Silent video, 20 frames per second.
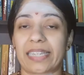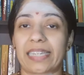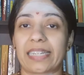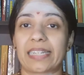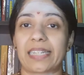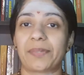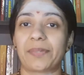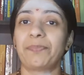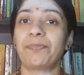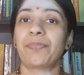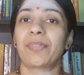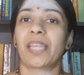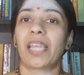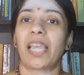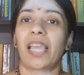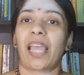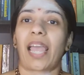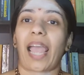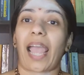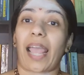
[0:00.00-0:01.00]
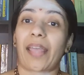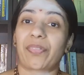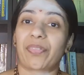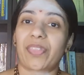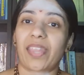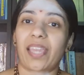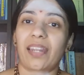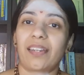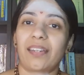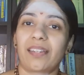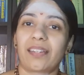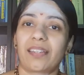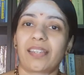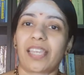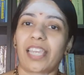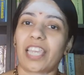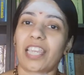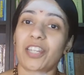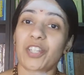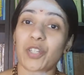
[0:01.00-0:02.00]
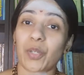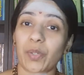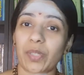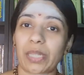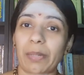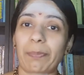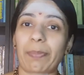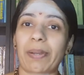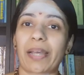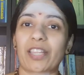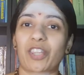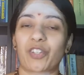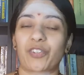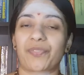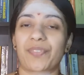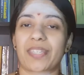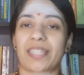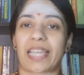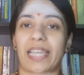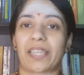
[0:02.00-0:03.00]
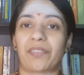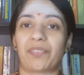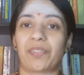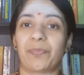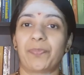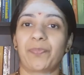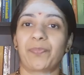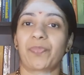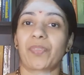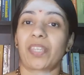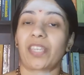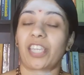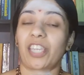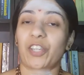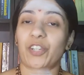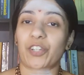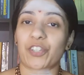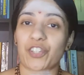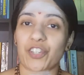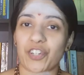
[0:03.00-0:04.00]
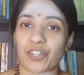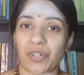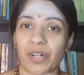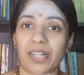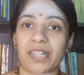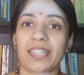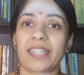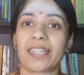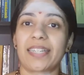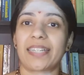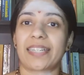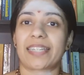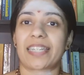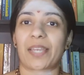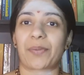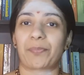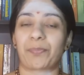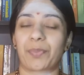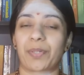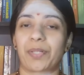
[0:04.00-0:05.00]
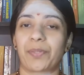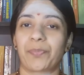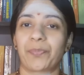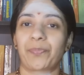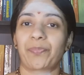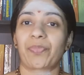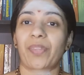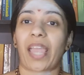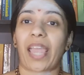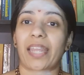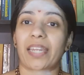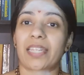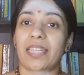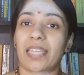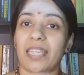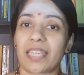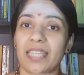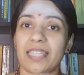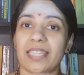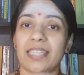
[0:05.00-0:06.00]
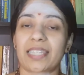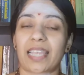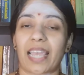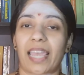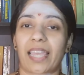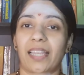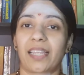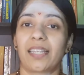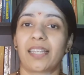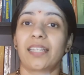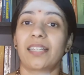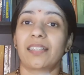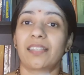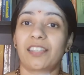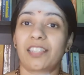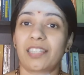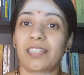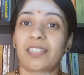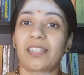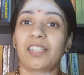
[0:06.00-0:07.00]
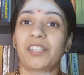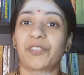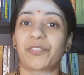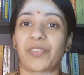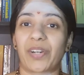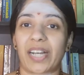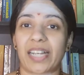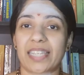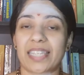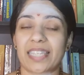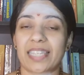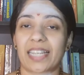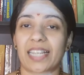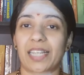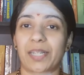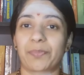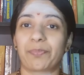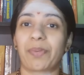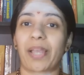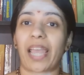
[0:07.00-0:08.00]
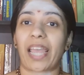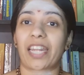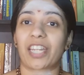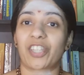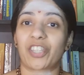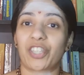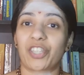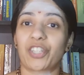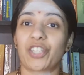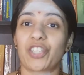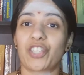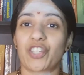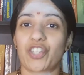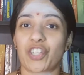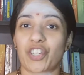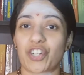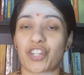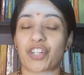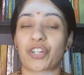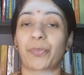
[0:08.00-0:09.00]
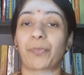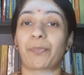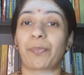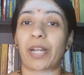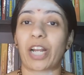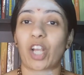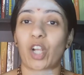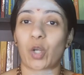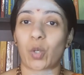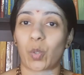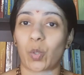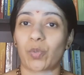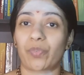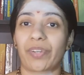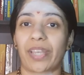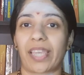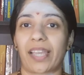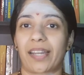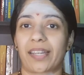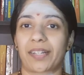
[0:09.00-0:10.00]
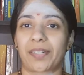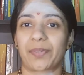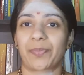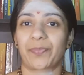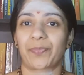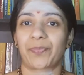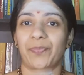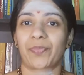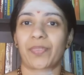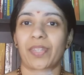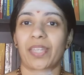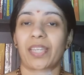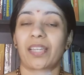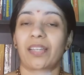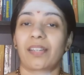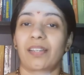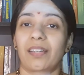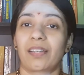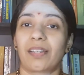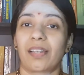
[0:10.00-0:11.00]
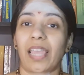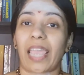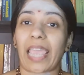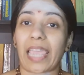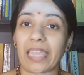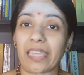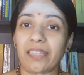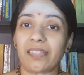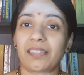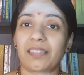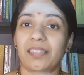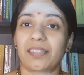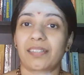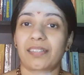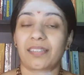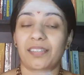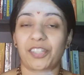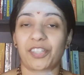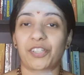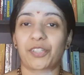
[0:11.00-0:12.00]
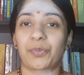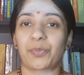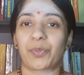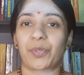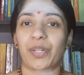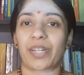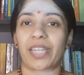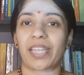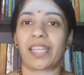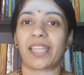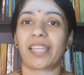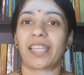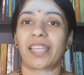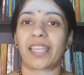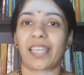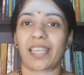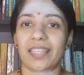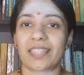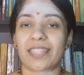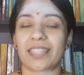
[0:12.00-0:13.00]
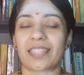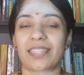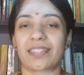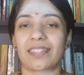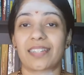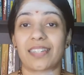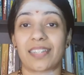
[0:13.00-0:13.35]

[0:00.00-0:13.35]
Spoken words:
kingdom, and then he took the path of Saivam. He constructed a temple and he sang Thiruvasagam and Tiruchittrambala Kovayar. 8th Tirumurai is